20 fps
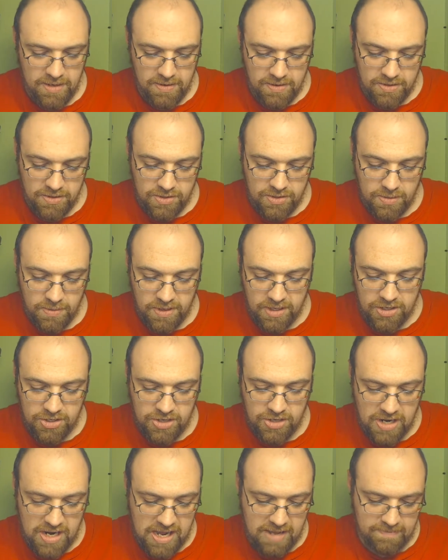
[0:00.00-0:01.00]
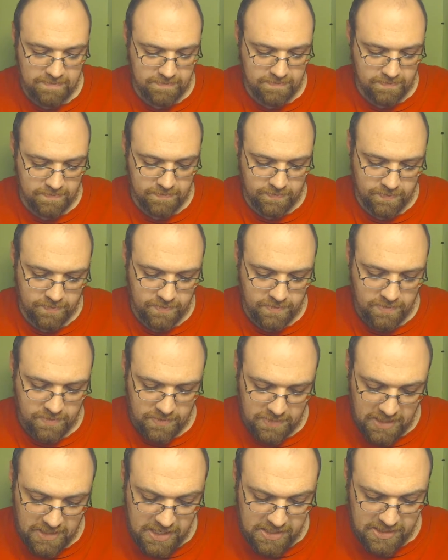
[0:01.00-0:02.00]
So we're going to try...
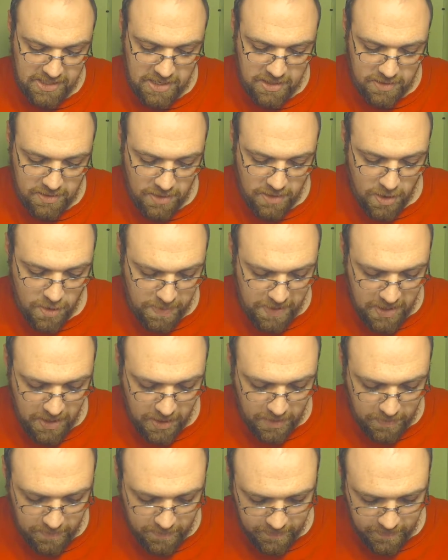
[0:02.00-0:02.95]
Listen, open up.